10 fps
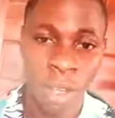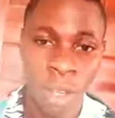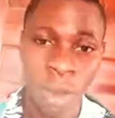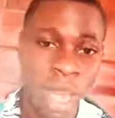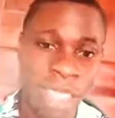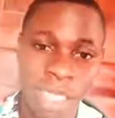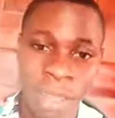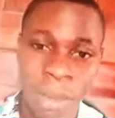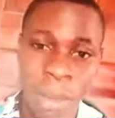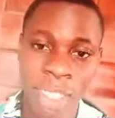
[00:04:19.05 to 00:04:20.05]
Look at
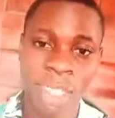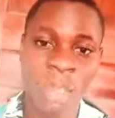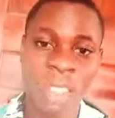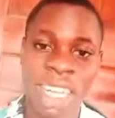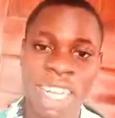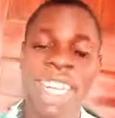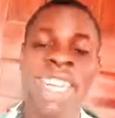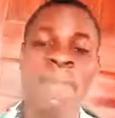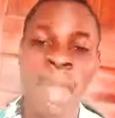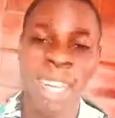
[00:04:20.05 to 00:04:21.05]
Martin Luther King. He
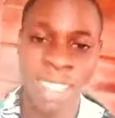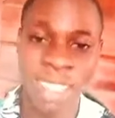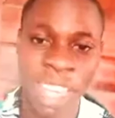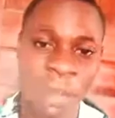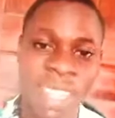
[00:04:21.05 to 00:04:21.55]
made a statement.